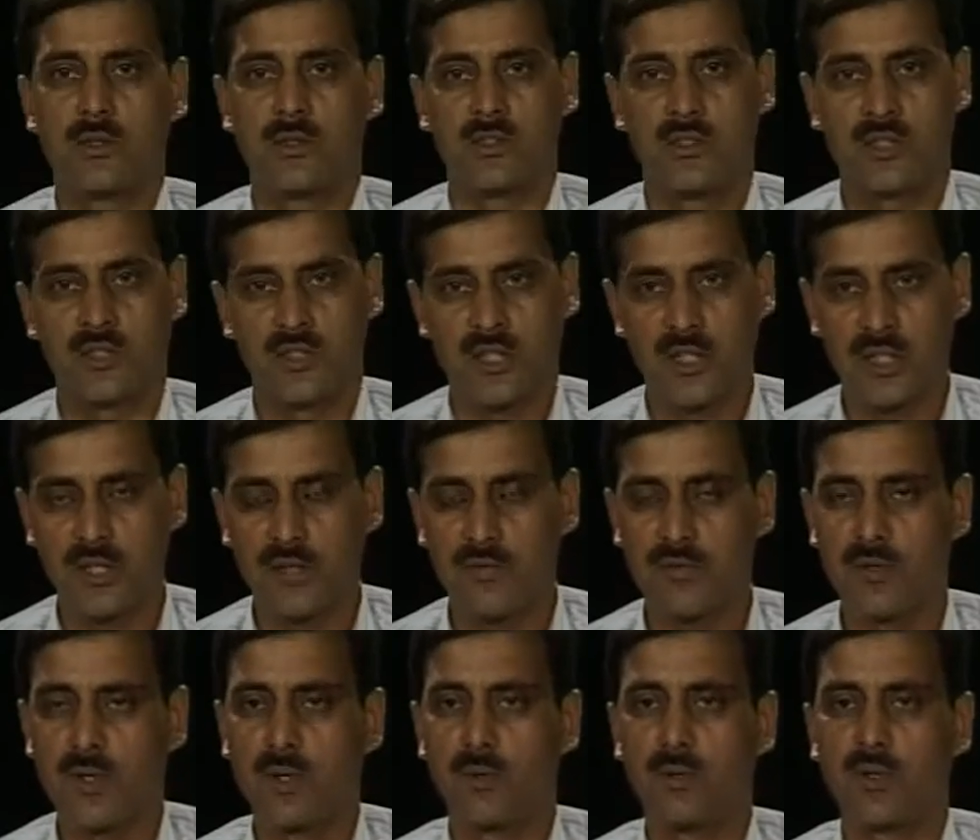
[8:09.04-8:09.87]
generally
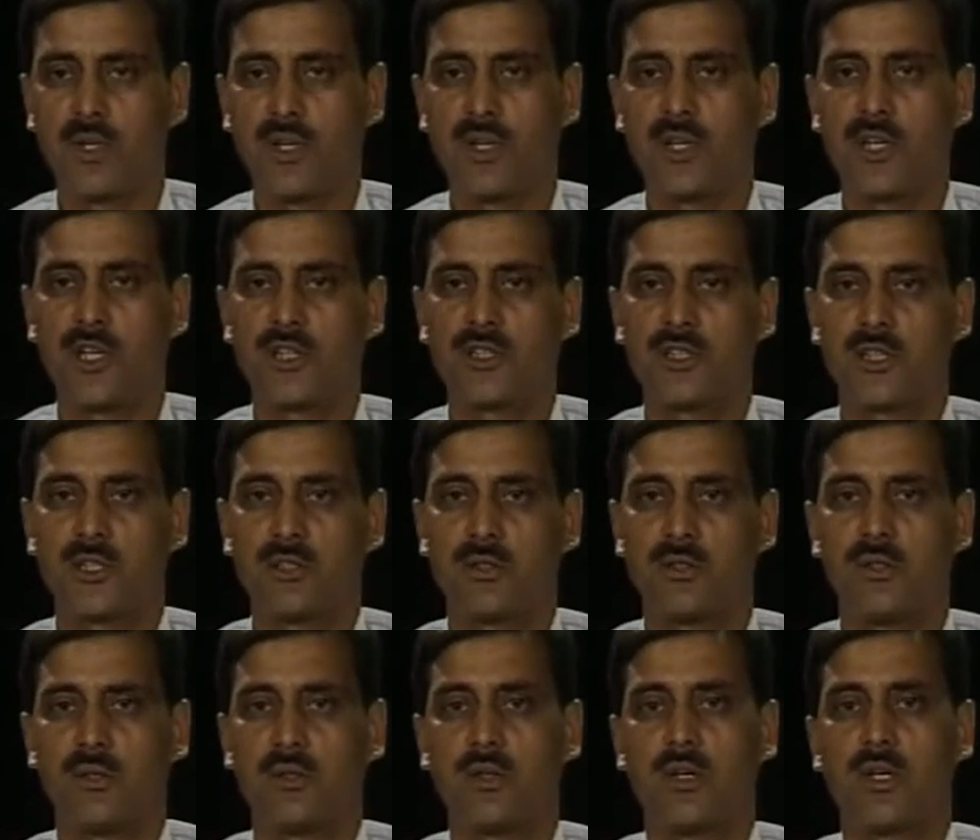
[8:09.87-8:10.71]
found in nature,
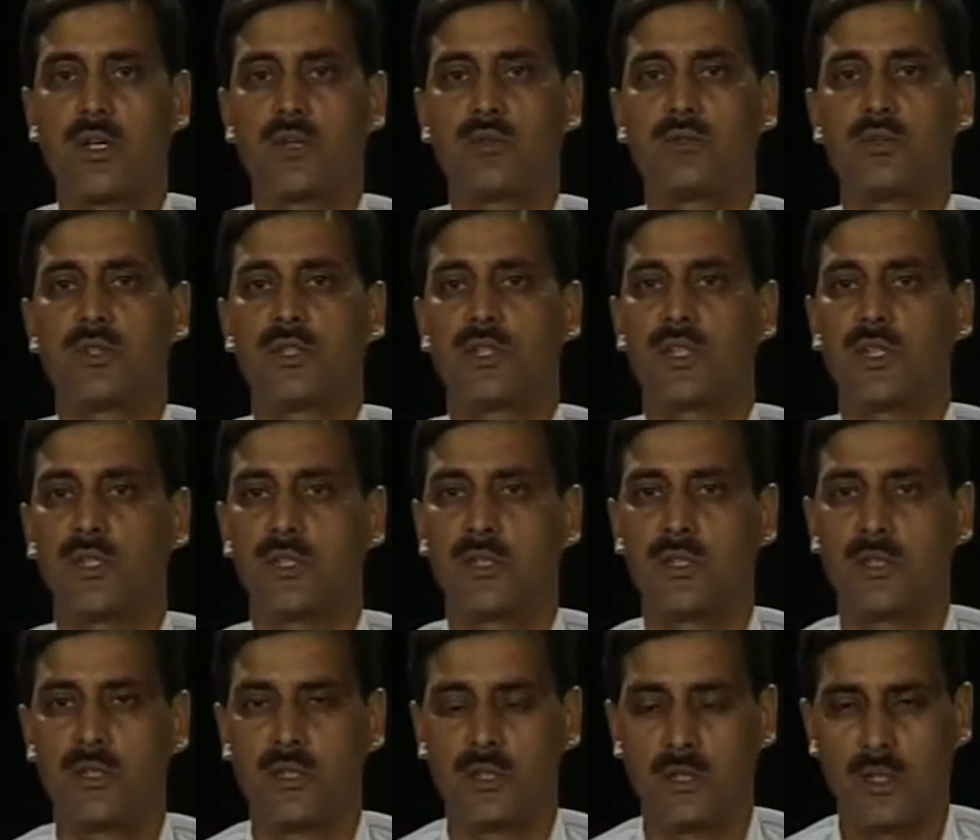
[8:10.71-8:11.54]
or we can
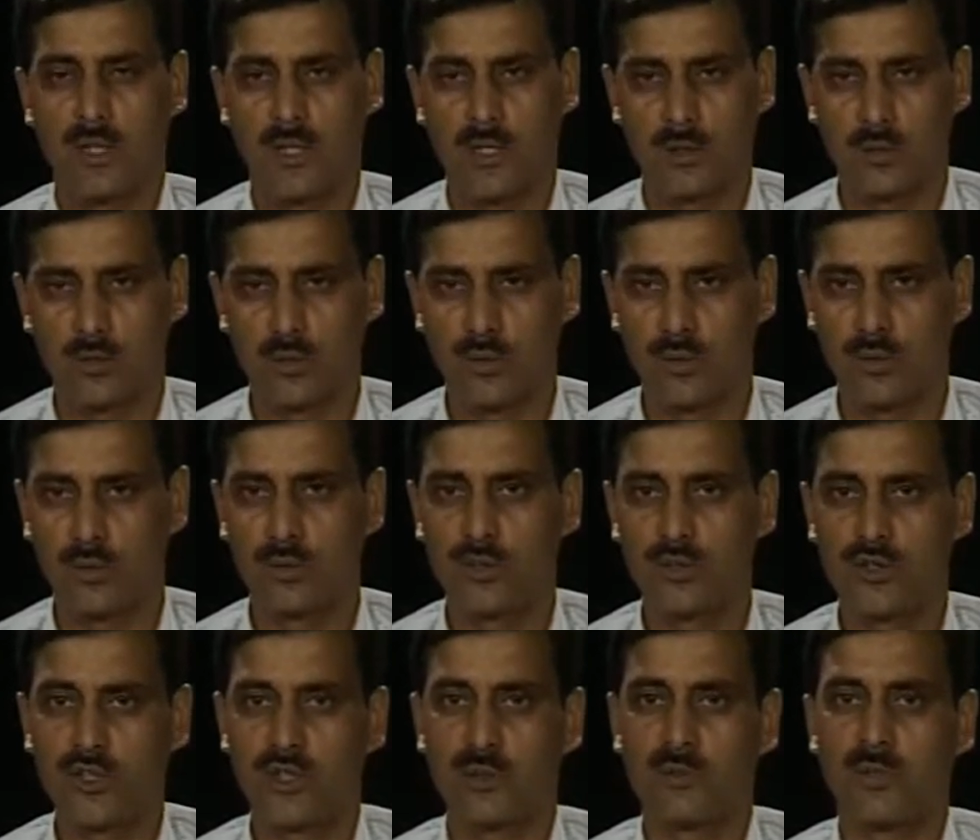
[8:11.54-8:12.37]
also
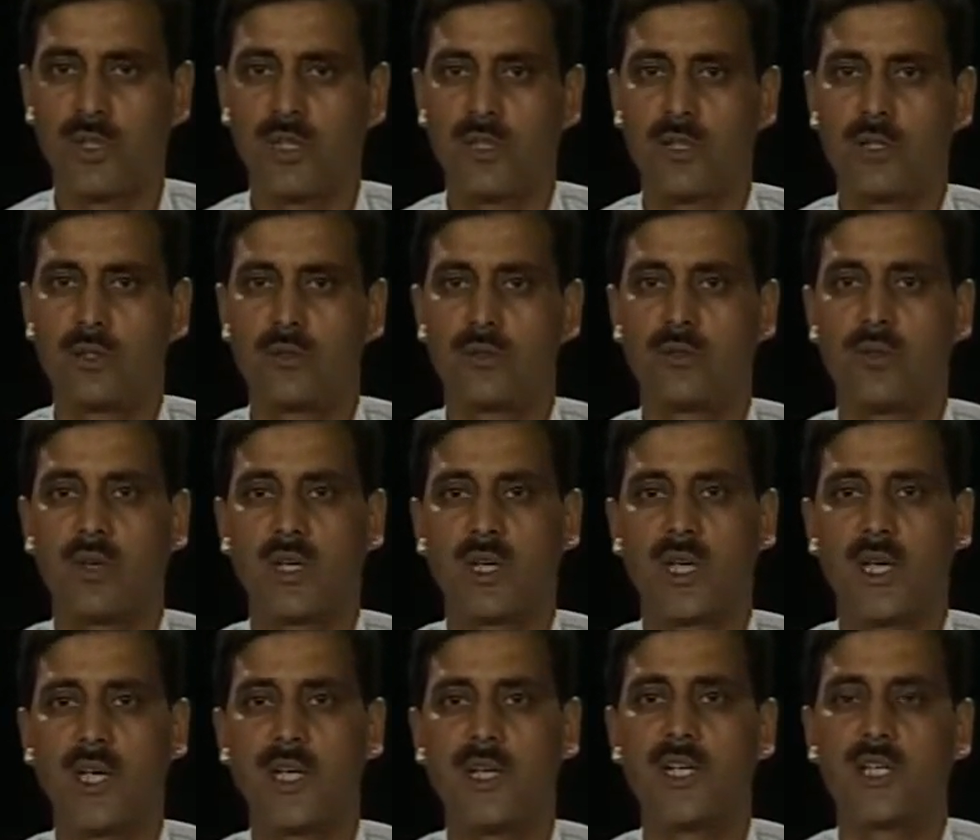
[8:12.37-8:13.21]
use them for
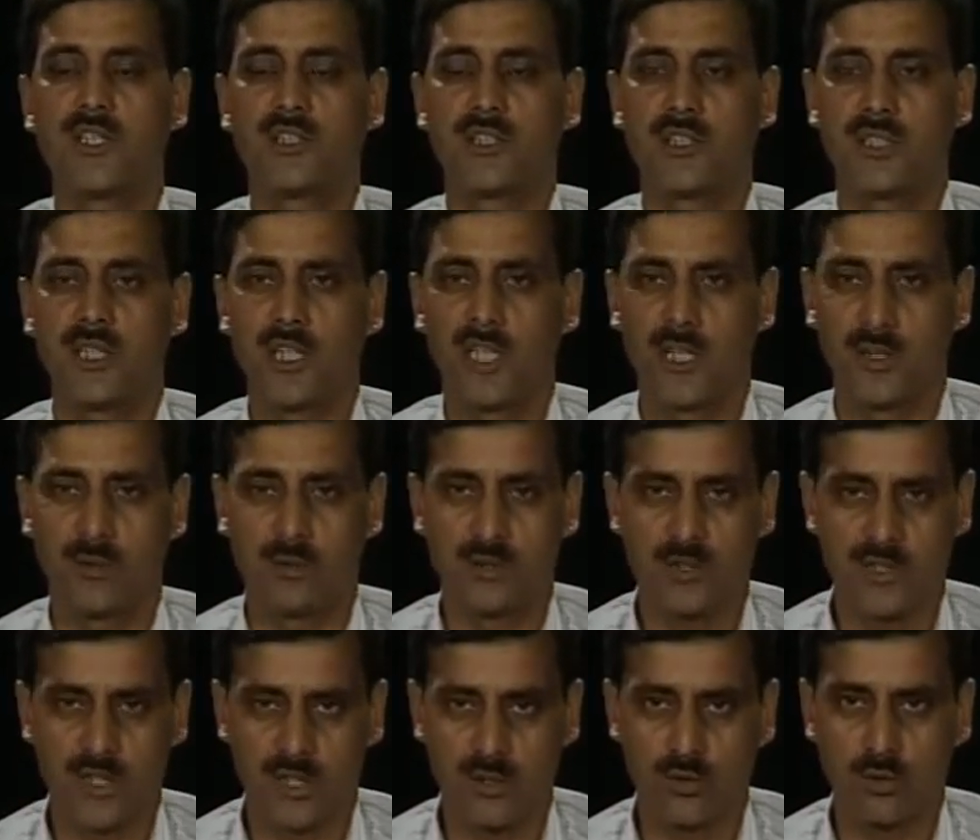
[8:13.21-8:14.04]
induction of
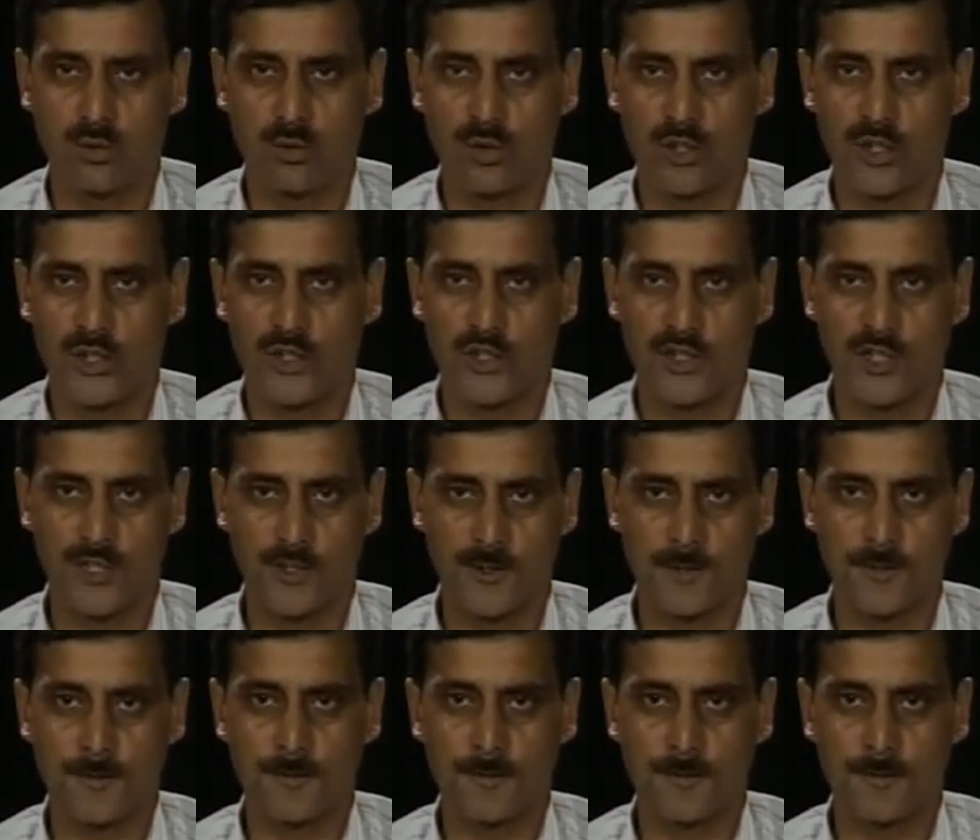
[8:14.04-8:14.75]
translocations.